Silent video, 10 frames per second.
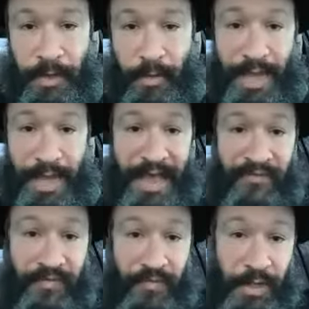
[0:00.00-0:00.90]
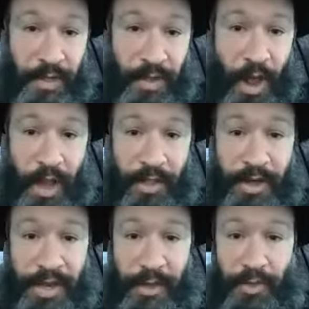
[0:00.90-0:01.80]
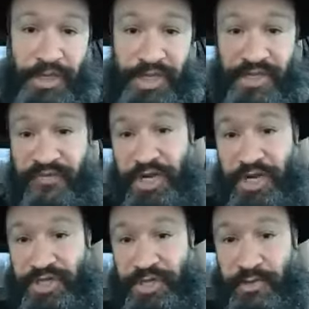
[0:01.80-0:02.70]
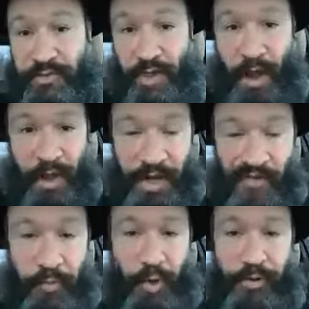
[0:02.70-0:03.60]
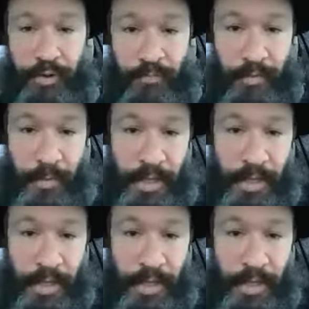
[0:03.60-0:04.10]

We have the holiday that we just finished, the holiday of Purim,